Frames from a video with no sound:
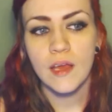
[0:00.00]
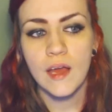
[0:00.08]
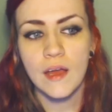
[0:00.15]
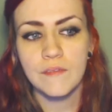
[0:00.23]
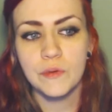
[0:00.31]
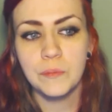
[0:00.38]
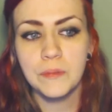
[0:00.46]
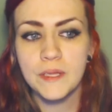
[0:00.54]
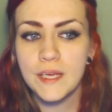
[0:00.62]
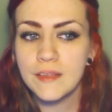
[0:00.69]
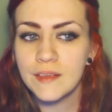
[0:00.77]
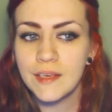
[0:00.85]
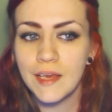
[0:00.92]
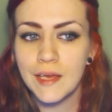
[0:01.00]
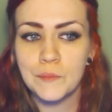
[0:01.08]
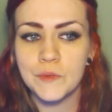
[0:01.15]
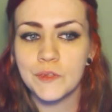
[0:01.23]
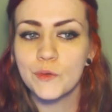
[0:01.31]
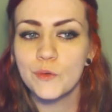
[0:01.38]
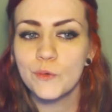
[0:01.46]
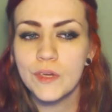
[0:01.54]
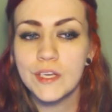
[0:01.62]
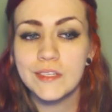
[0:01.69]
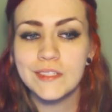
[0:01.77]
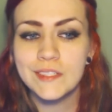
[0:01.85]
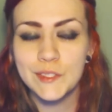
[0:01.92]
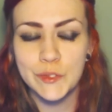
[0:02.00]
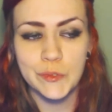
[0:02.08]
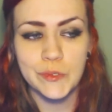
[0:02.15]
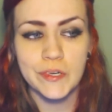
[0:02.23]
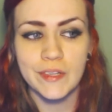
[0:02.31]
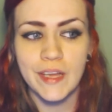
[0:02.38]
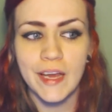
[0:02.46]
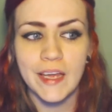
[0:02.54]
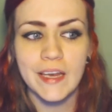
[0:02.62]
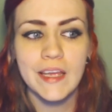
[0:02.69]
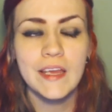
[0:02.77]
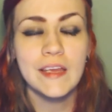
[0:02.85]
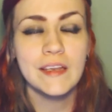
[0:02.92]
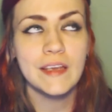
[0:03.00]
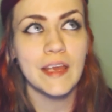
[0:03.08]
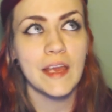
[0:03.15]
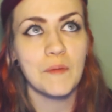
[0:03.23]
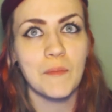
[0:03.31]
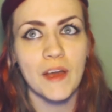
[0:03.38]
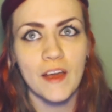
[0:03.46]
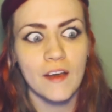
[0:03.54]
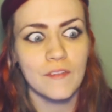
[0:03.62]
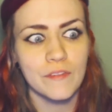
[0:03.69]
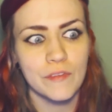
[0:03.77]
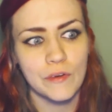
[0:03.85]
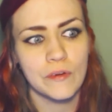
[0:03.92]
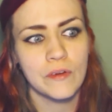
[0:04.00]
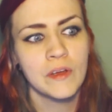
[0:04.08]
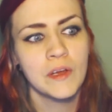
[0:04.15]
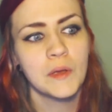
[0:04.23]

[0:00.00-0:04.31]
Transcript: Have you played the game with the greatest storyline in a game ever?